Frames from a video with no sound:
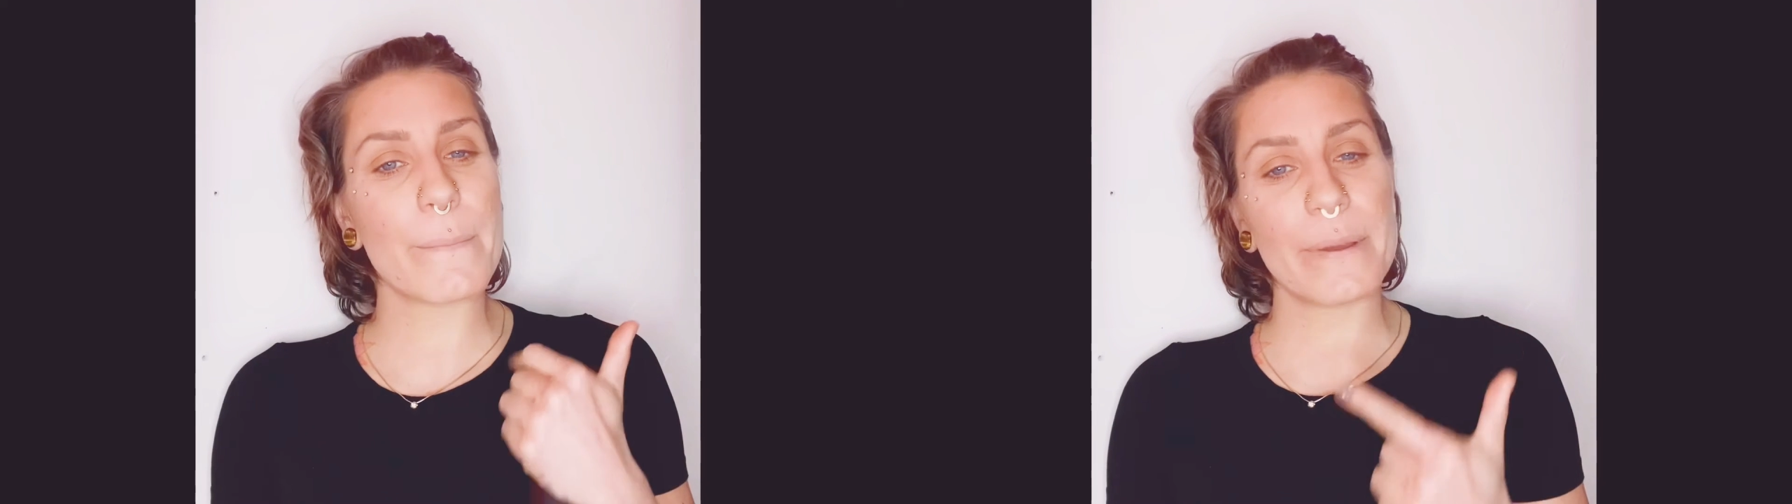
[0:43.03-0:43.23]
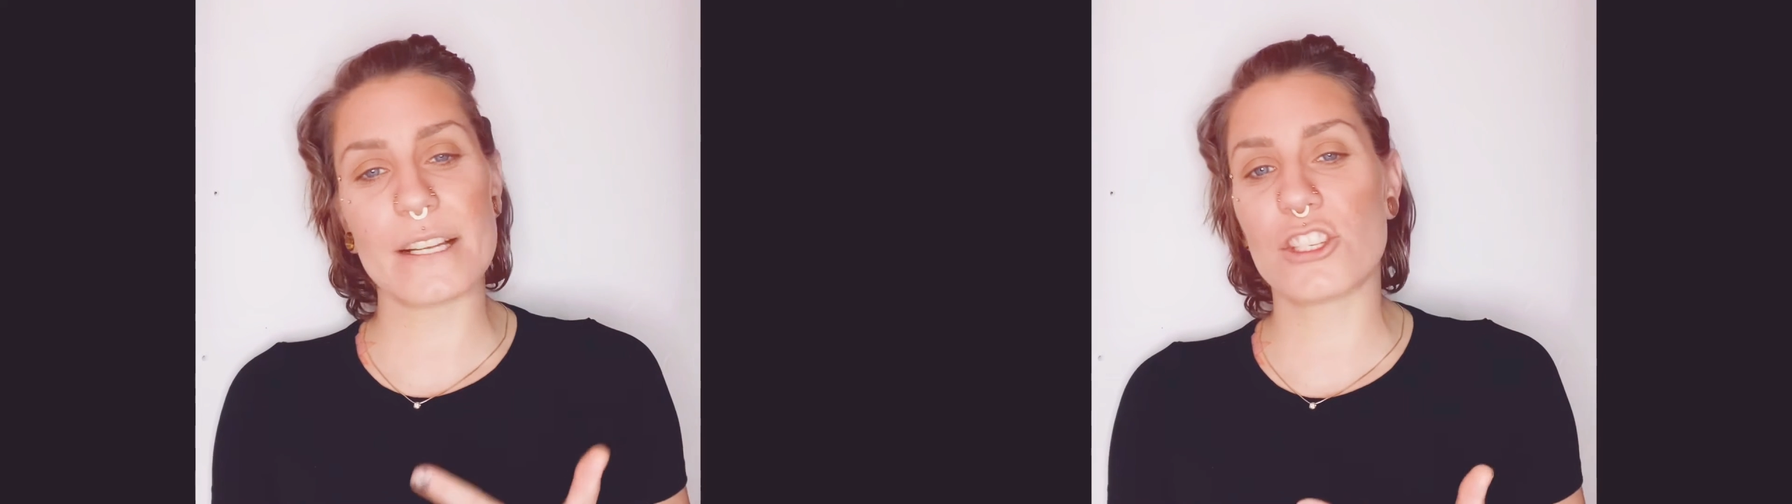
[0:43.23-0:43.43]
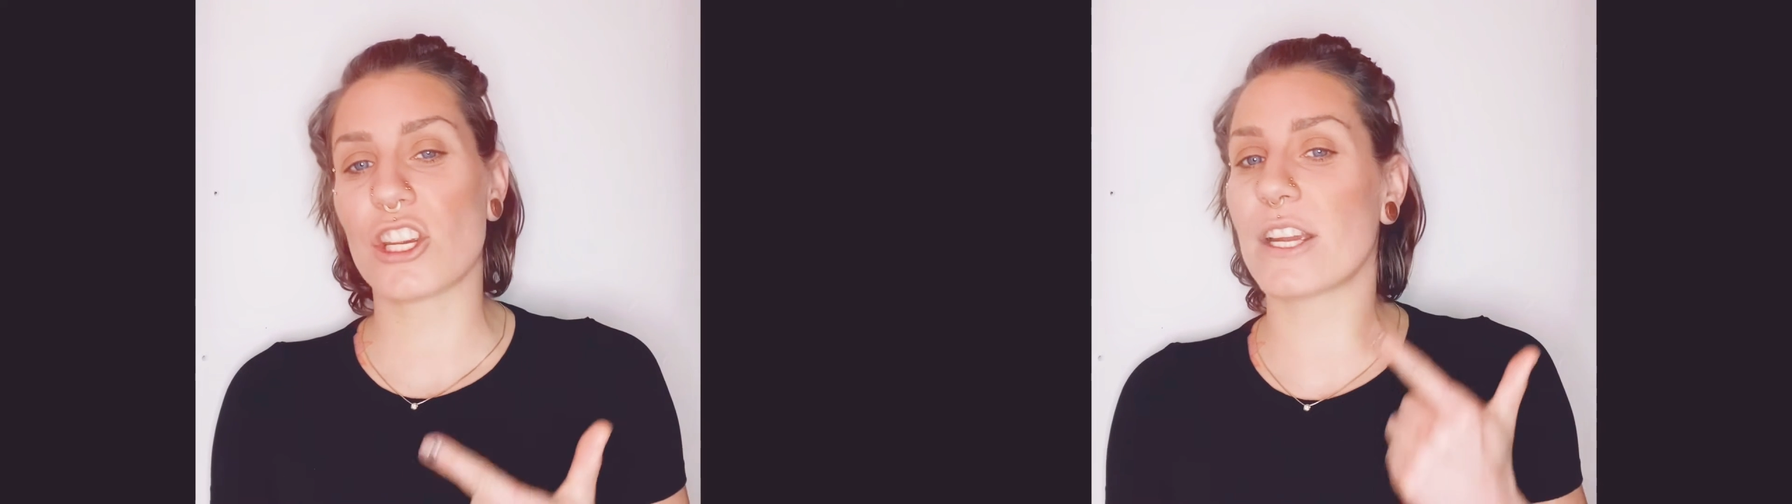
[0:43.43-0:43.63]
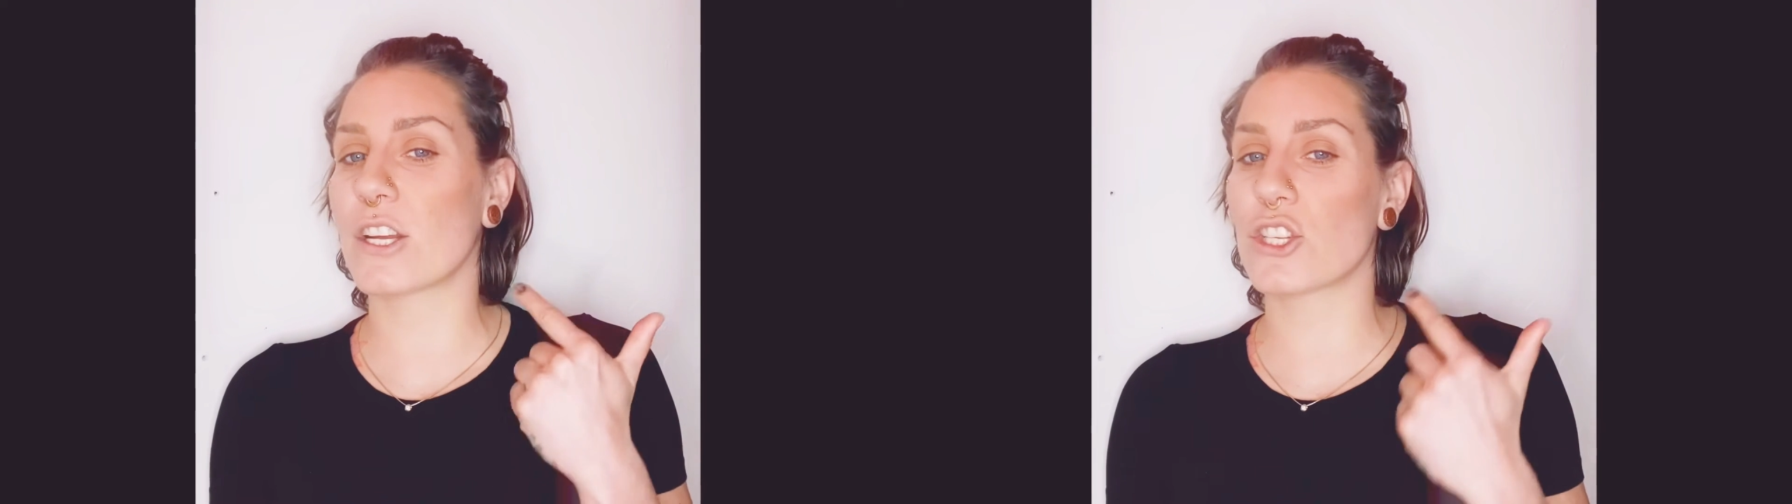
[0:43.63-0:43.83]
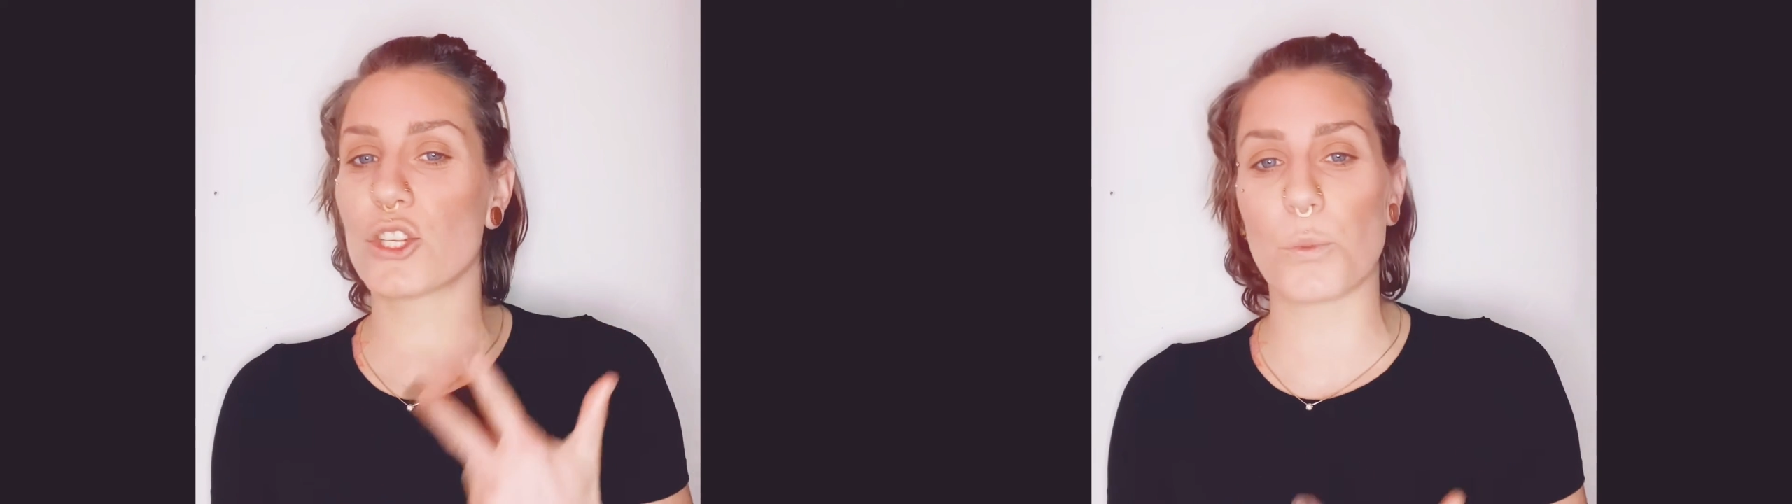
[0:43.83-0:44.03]
pinching,
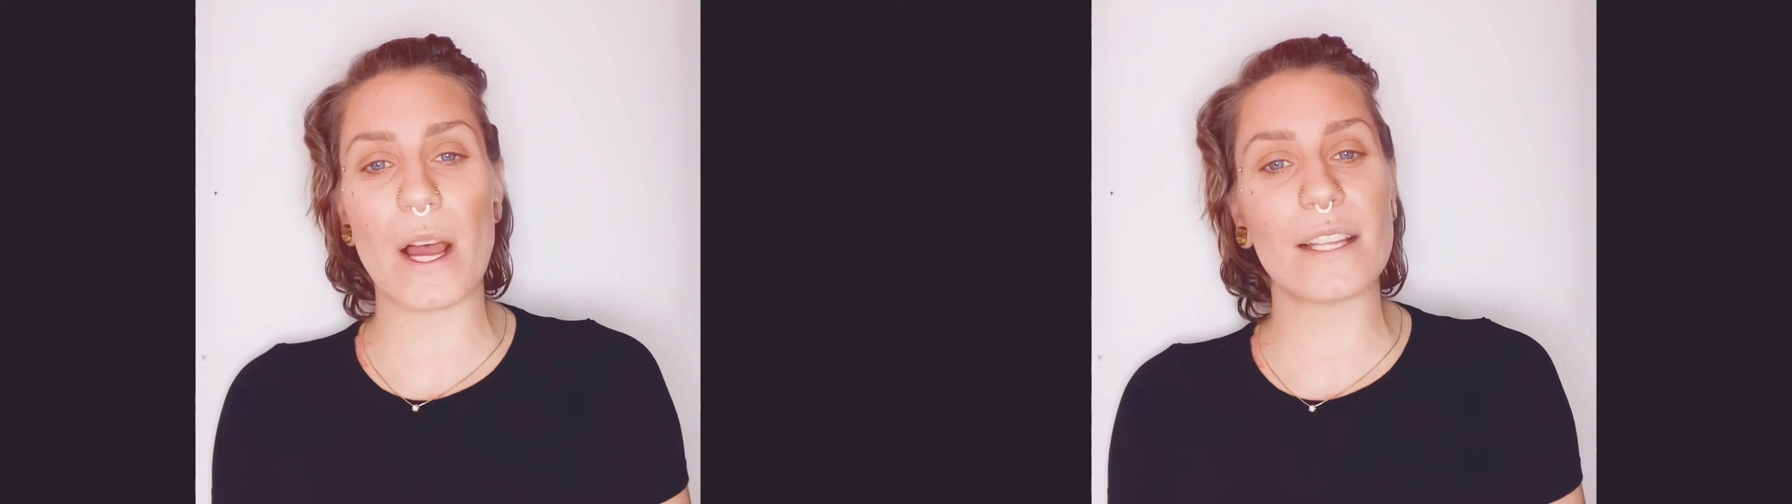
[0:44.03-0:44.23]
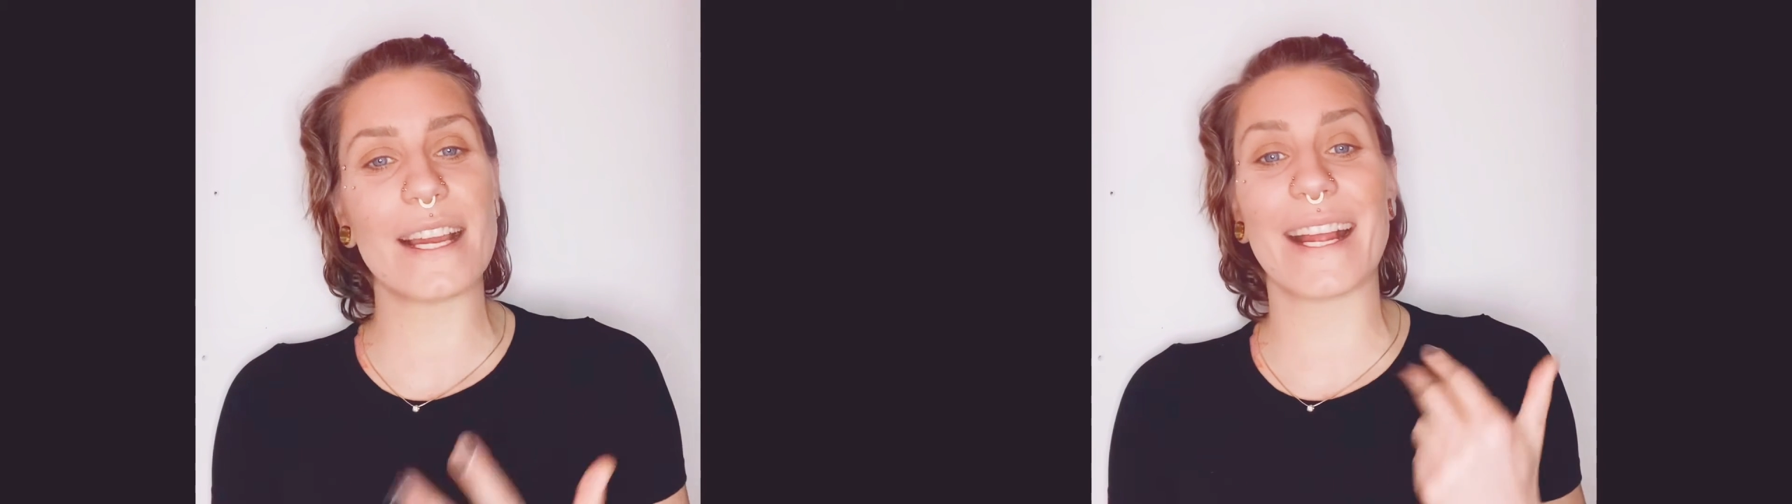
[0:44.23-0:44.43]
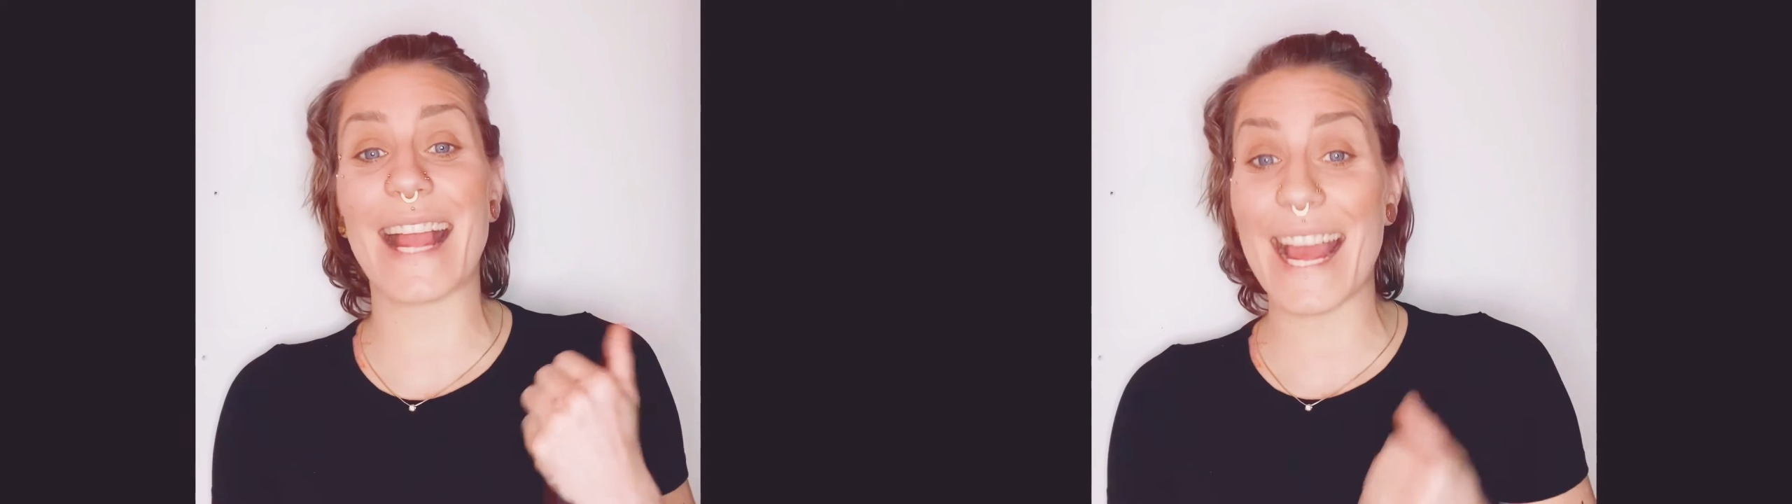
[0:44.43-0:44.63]
swelling,